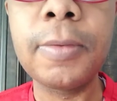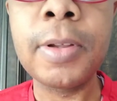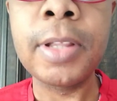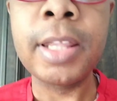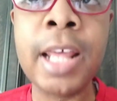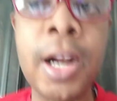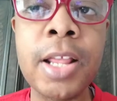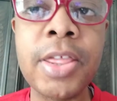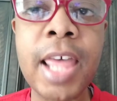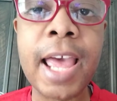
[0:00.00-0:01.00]
oh, their,
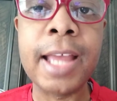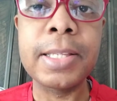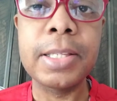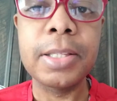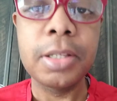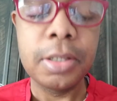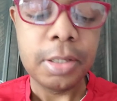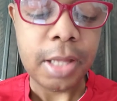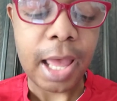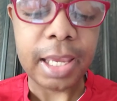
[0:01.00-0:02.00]
that,
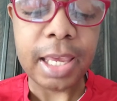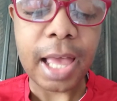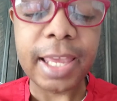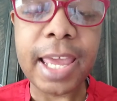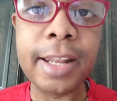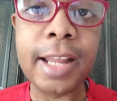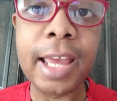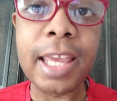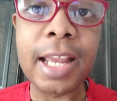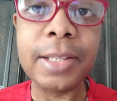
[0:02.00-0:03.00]
I, I can't
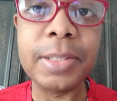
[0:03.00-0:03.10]
I can't